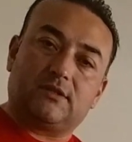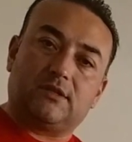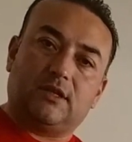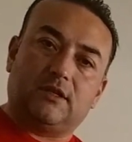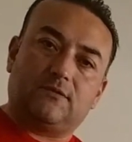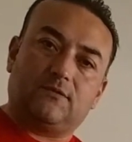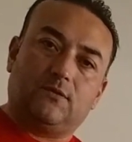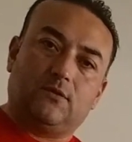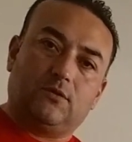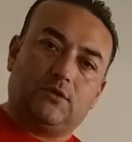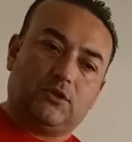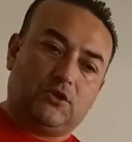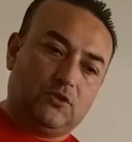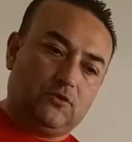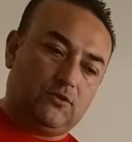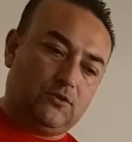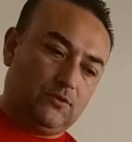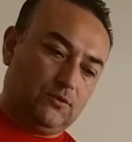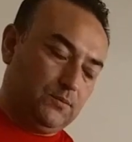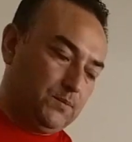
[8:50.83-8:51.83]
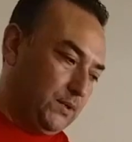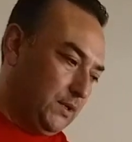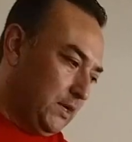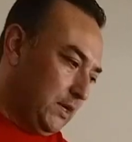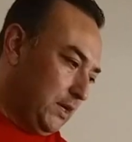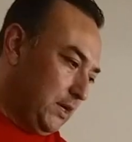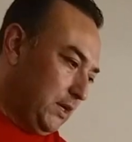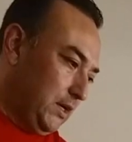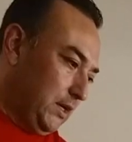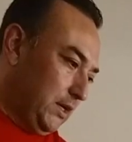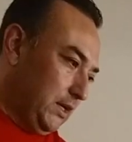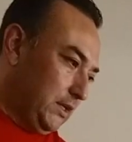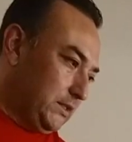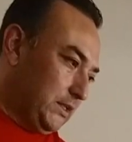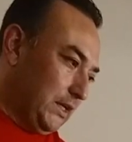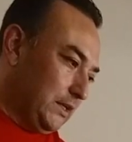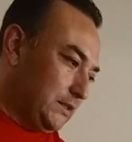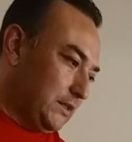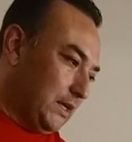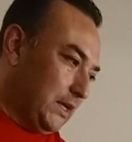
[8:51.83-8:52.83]
Being successful in YouTube,
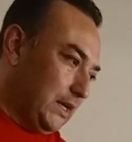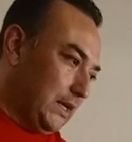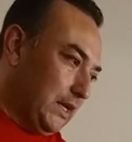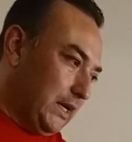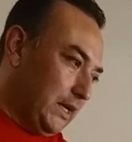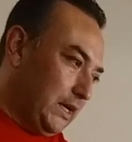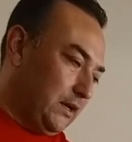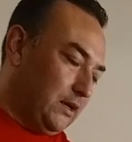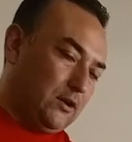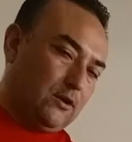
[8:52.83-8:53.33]
it takes